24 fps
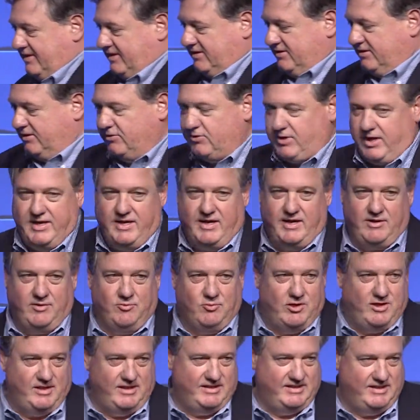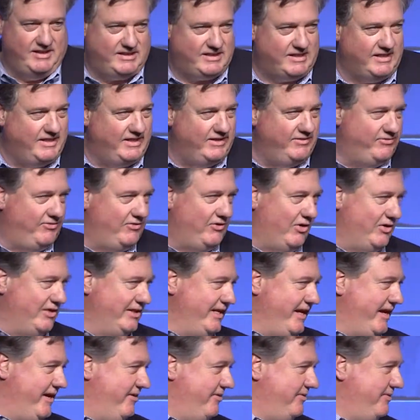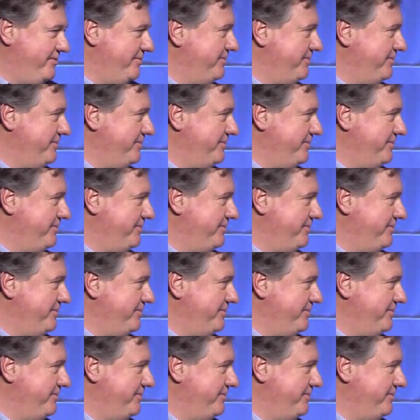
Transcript: Okay, well, at least I didn't fall down.